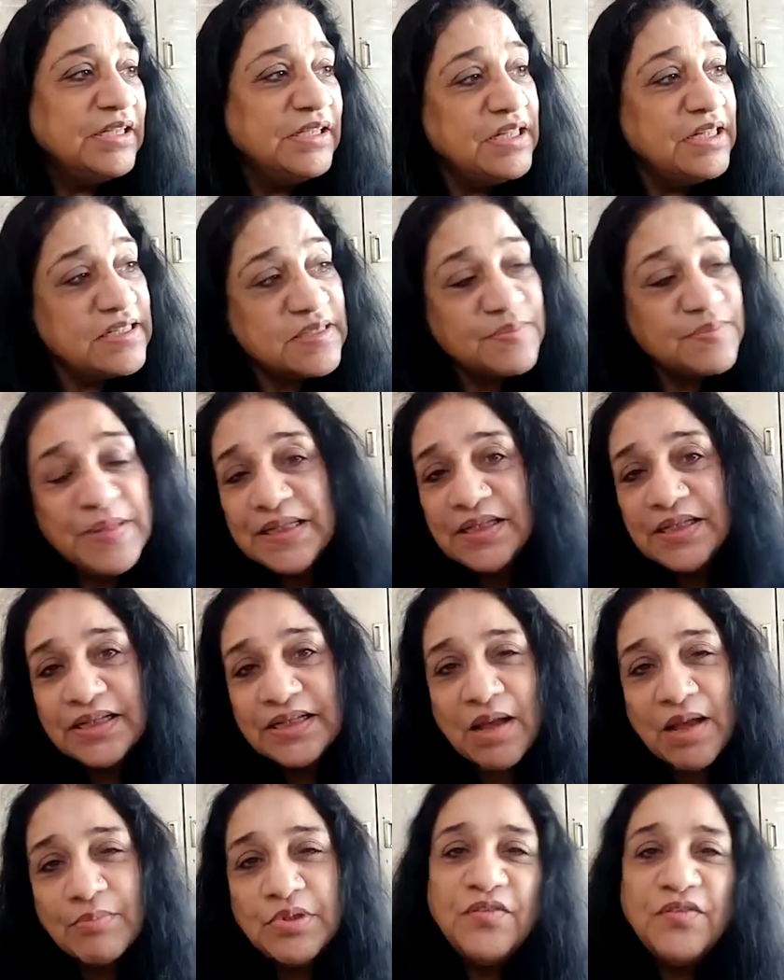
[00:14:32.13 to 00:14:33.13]
This made the
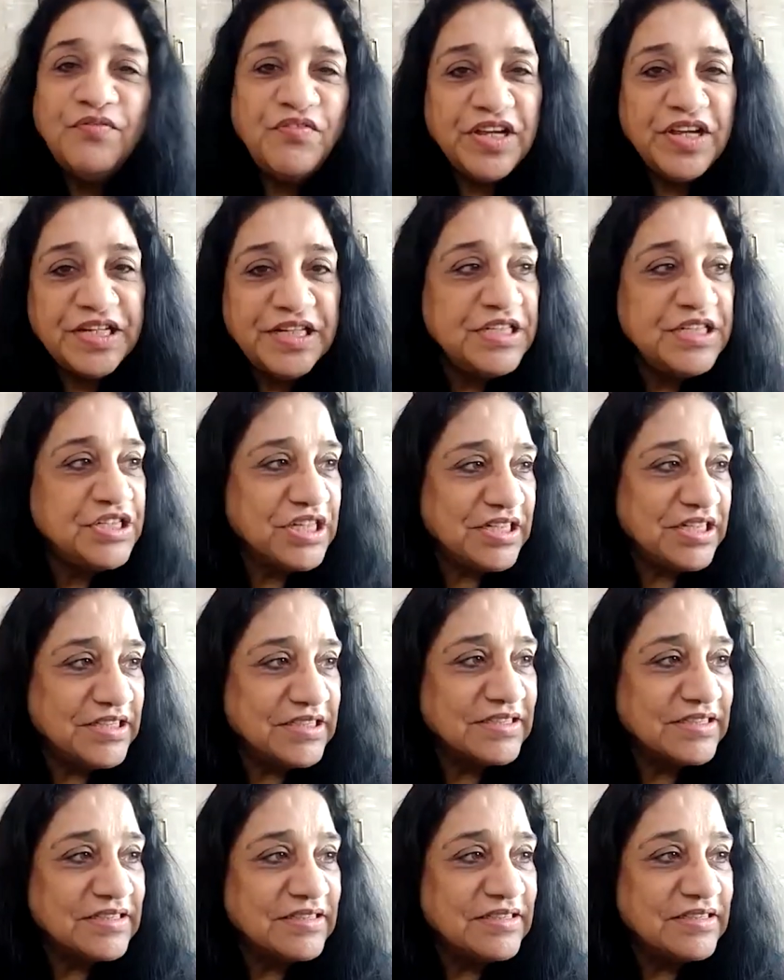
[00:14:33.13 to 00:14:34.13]
camel very
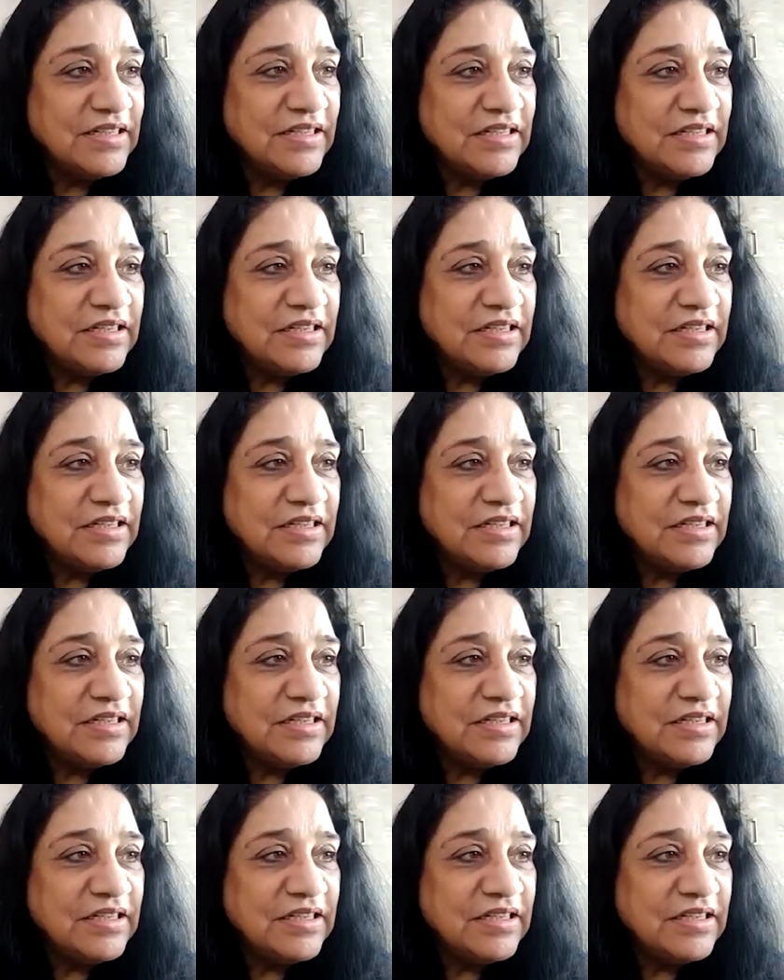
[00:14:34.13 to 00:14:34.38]
jealous.